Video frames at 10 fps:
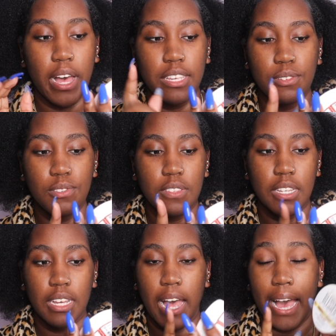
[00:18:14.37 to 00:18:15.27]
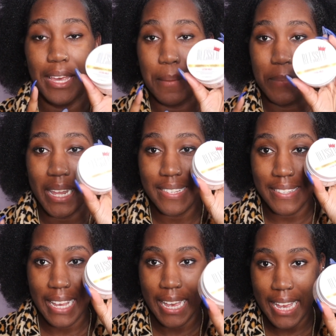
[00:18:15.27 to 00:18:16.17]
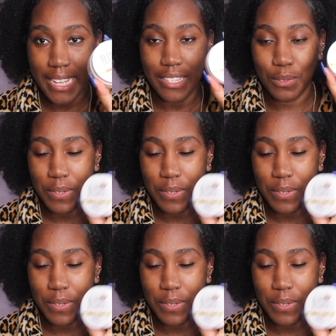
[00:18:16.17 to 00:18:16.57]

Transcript: I use the I Am Blessed hands.